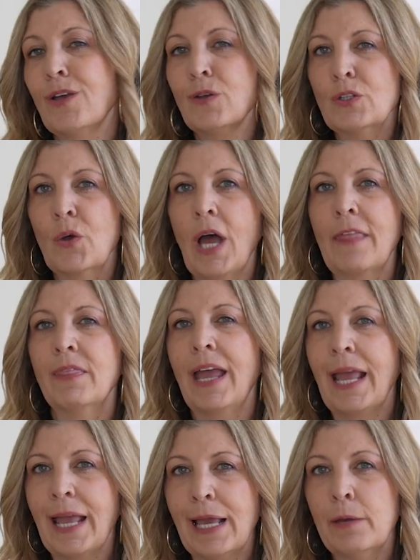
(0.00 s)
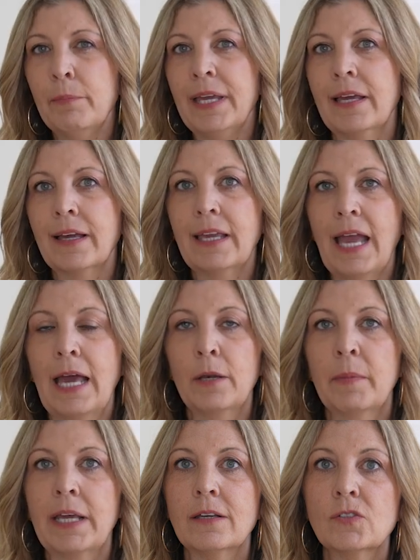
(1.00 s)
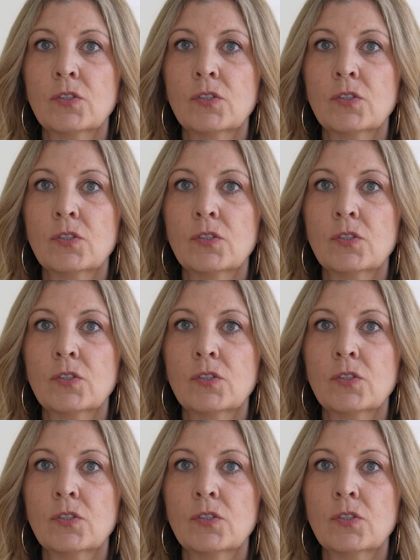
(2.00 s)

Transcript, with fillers: It's also got the AP Academy,